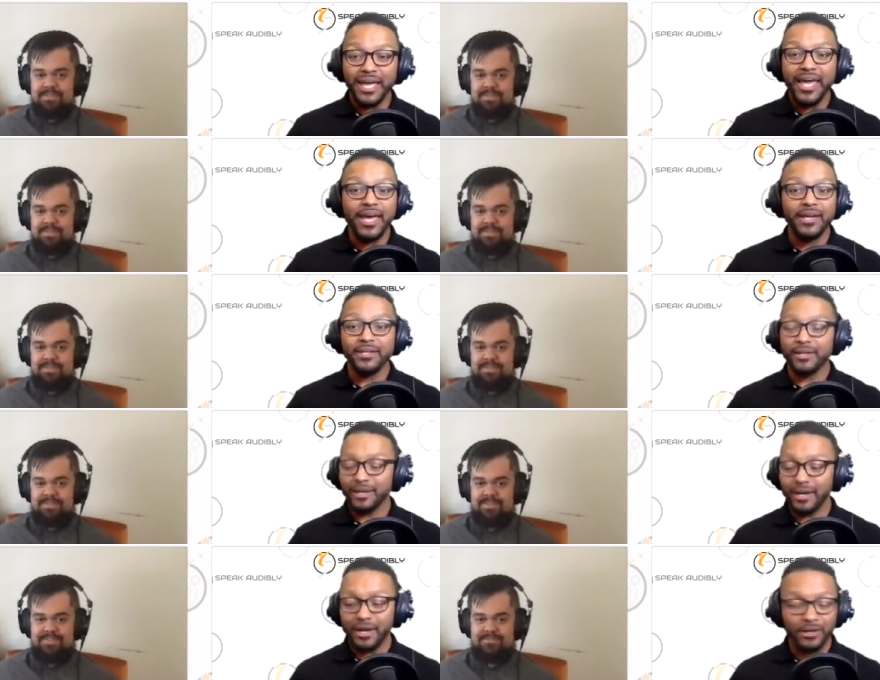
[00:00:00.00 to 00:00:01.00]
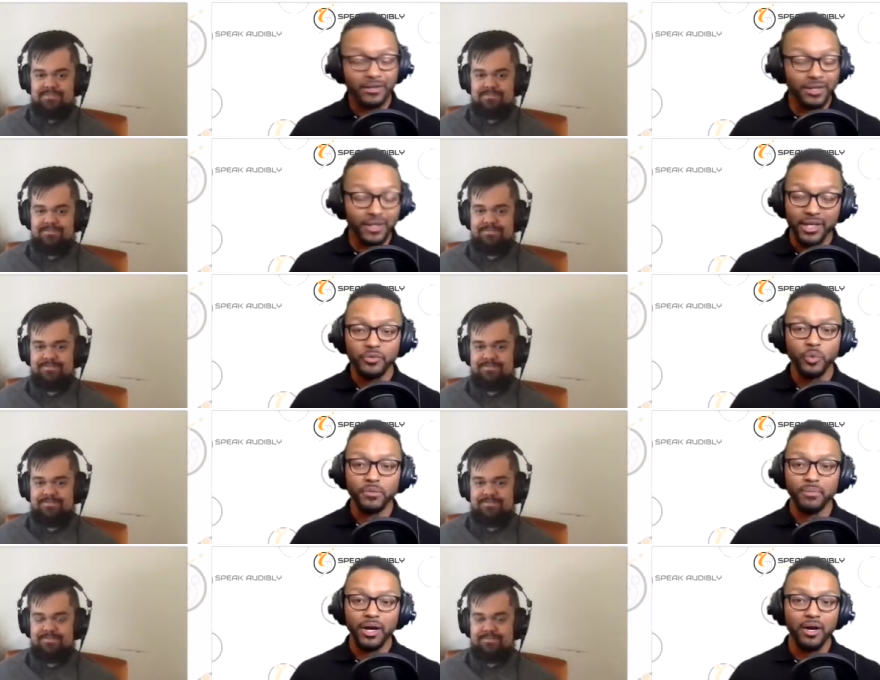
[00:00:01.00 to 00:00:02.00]
Speaker 1: And again, with
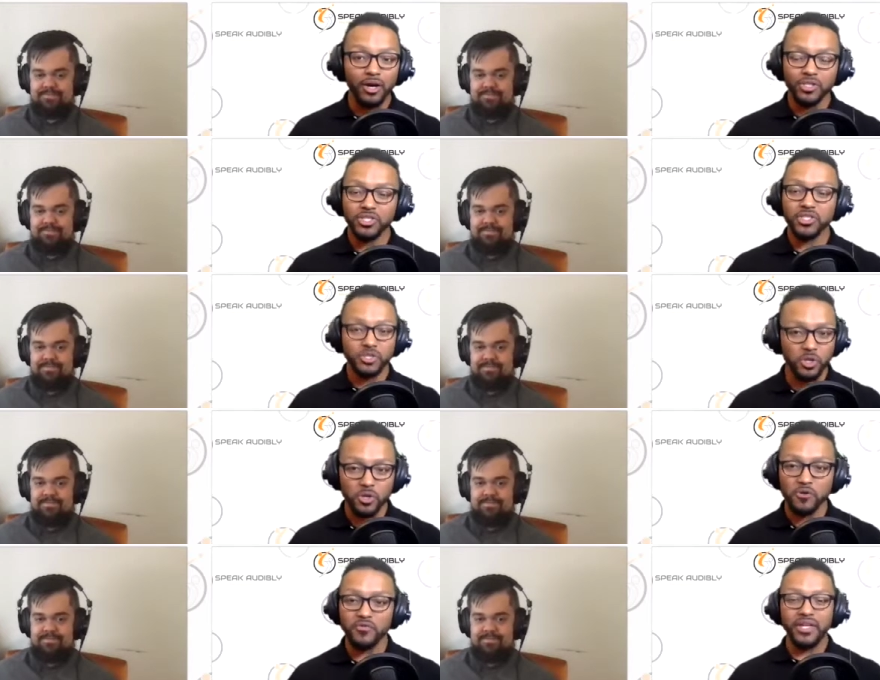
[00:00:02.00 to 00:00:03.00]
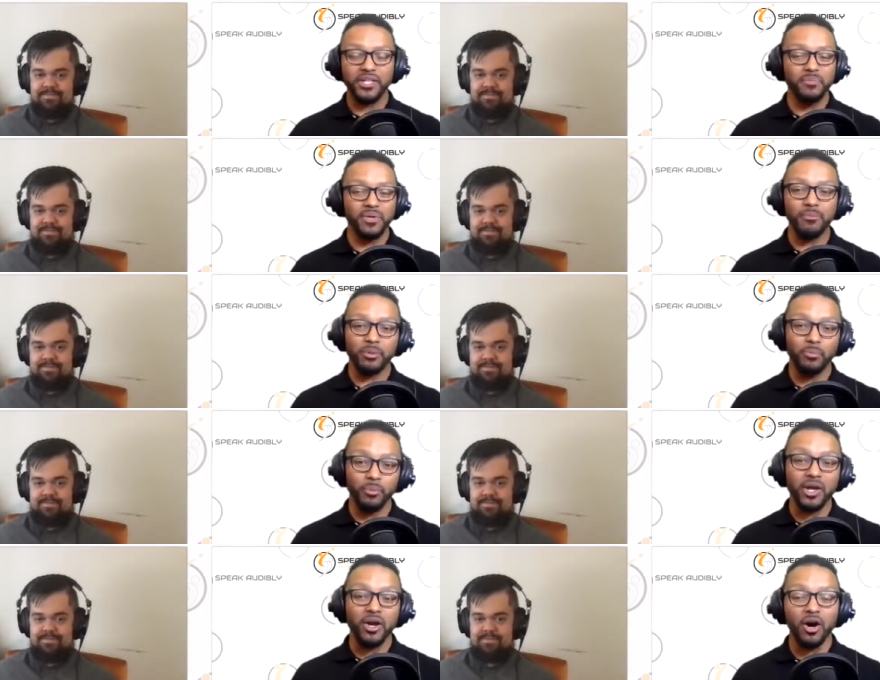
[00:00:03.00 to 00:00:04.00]
my heart to serve and to be able to
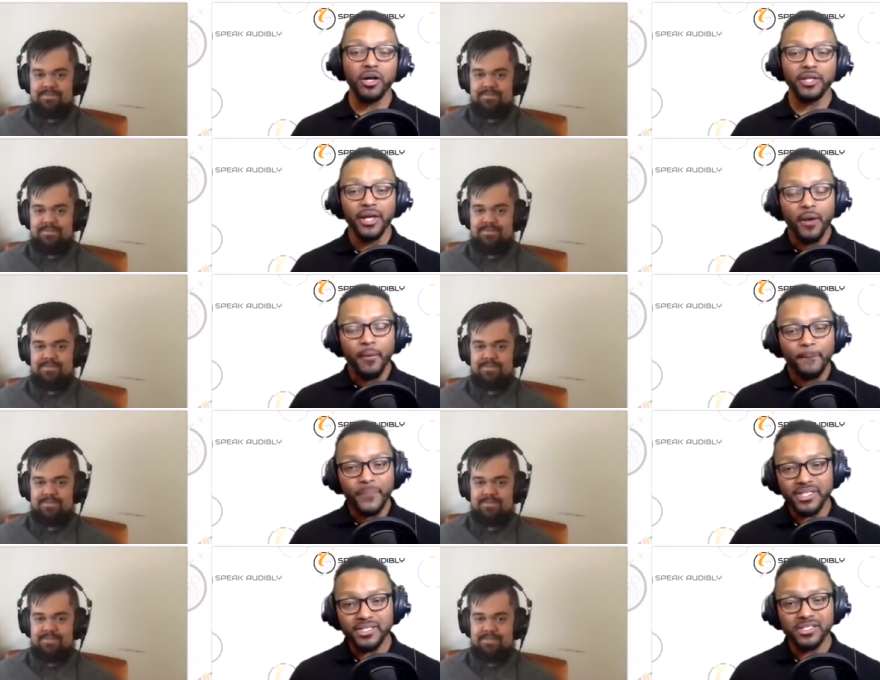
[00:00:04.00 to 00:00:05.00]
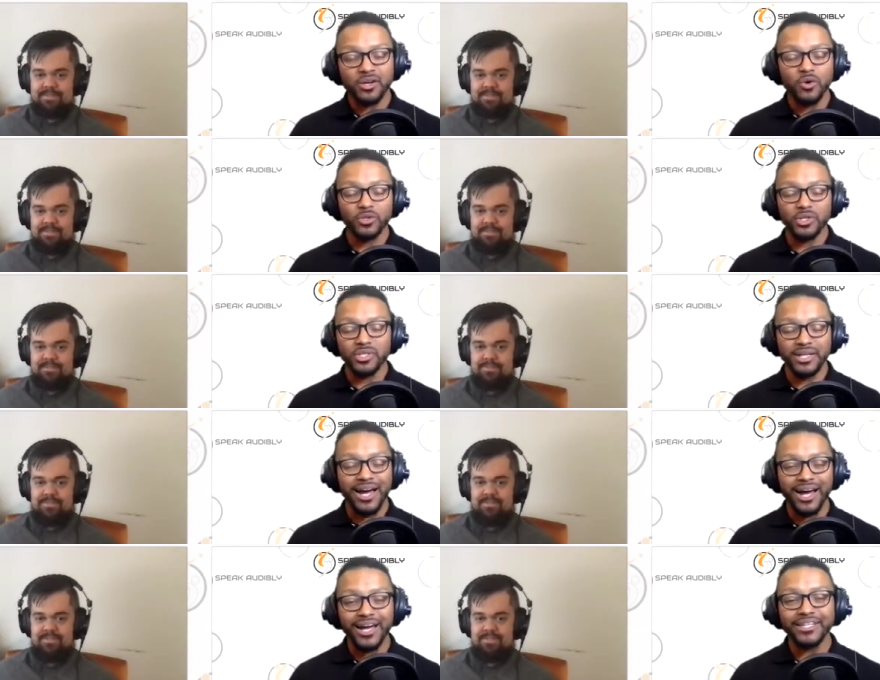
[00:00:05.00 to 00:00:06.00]
bring on business owners and
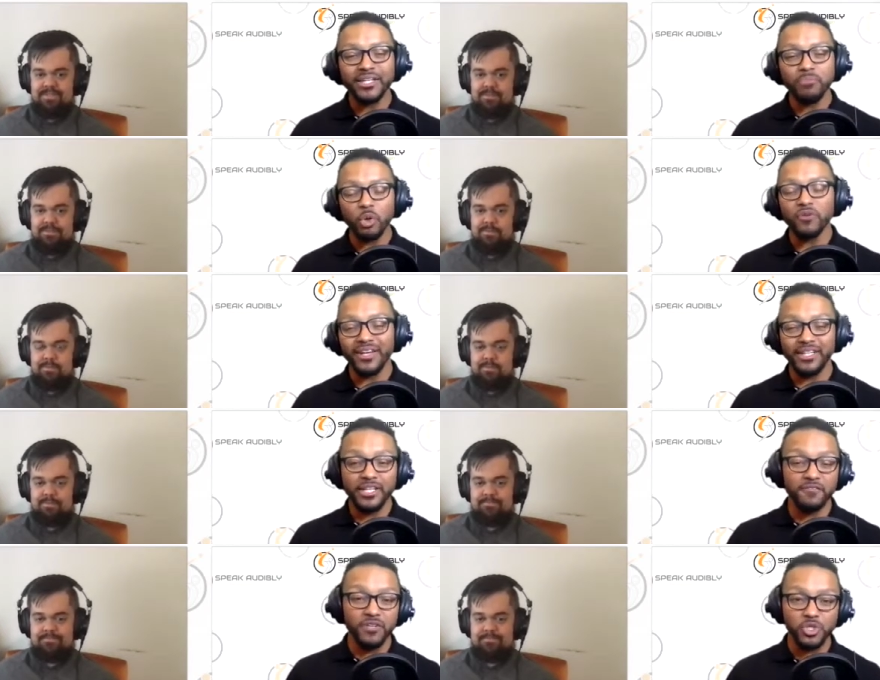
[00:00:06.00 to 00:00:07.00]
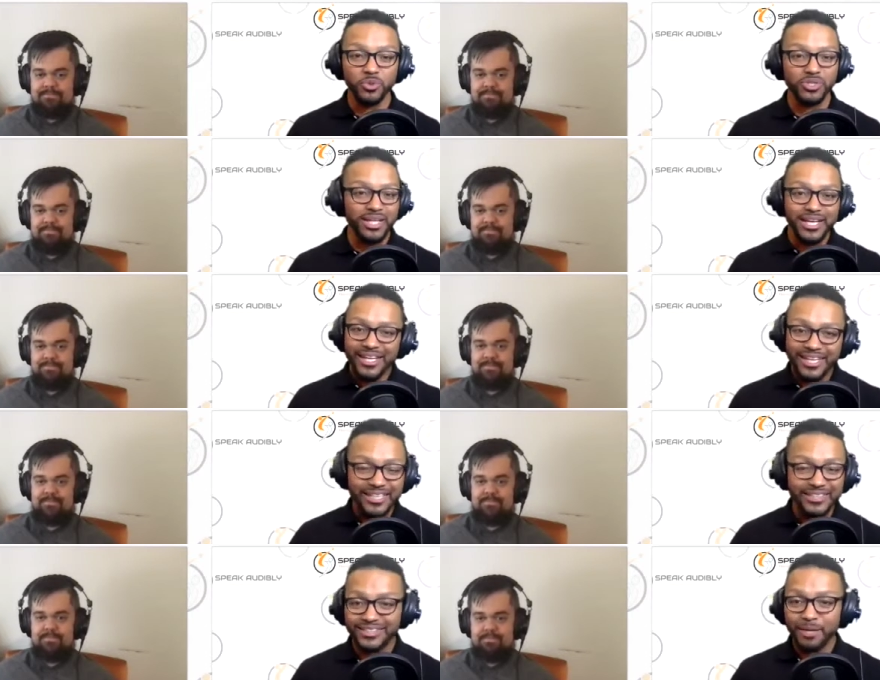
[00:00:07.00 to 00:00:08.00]
highly motivated individuals, he
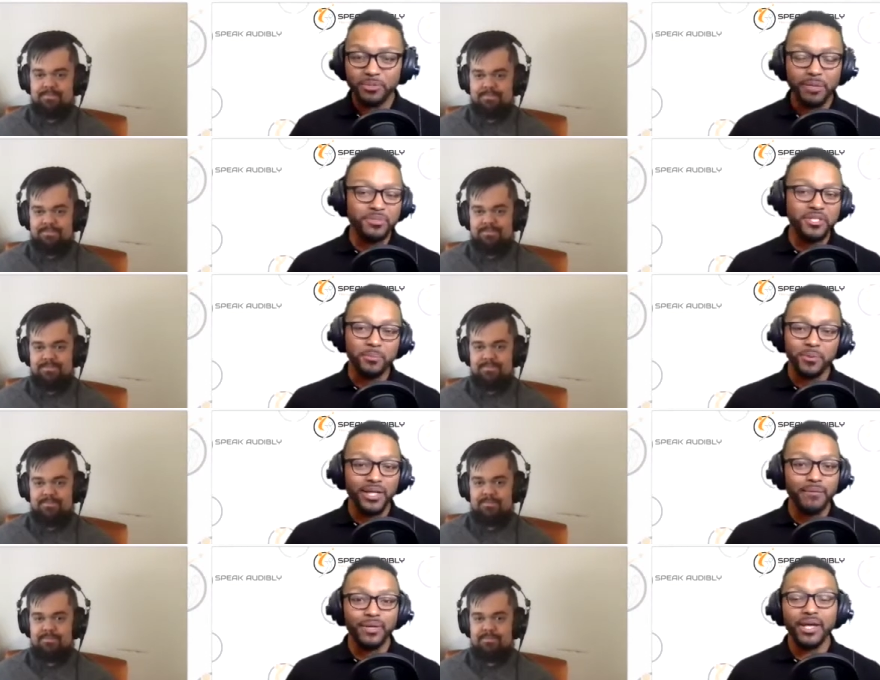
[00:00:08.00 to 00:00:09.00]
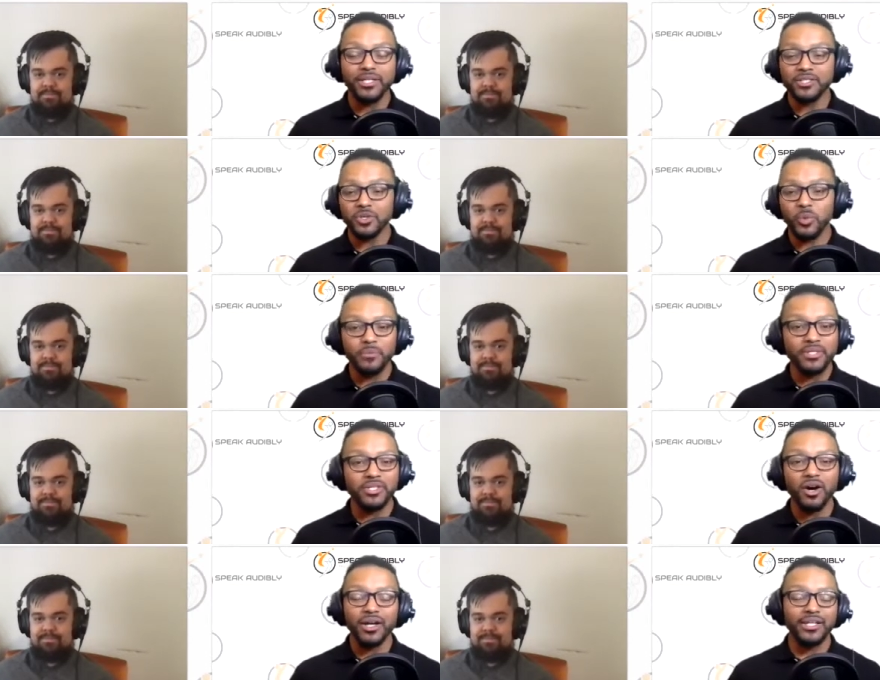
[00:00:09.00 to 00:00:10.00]
stepped up to the plate, man. And so we've been
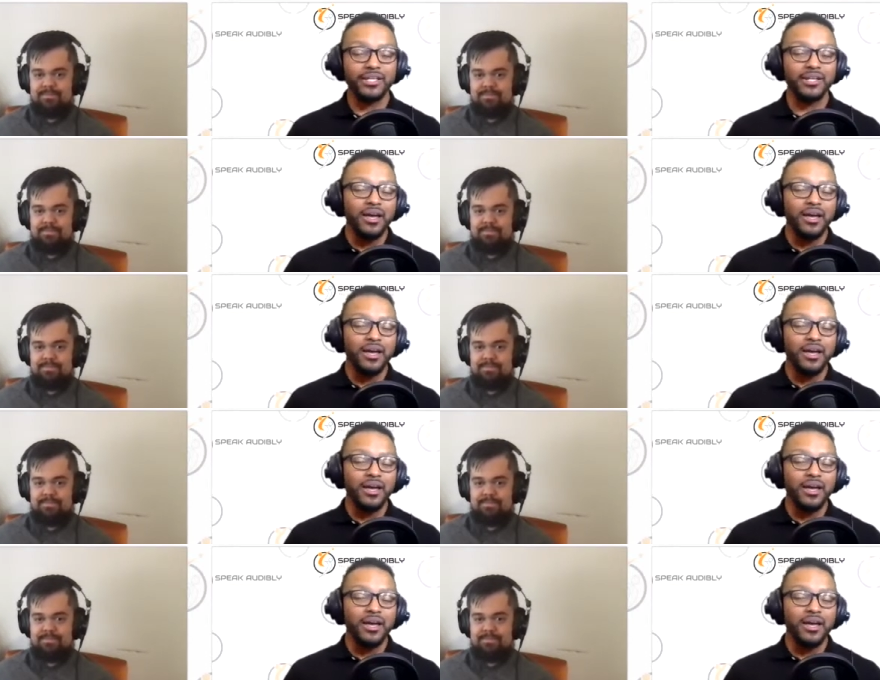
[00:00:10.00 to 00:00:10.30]
talking, and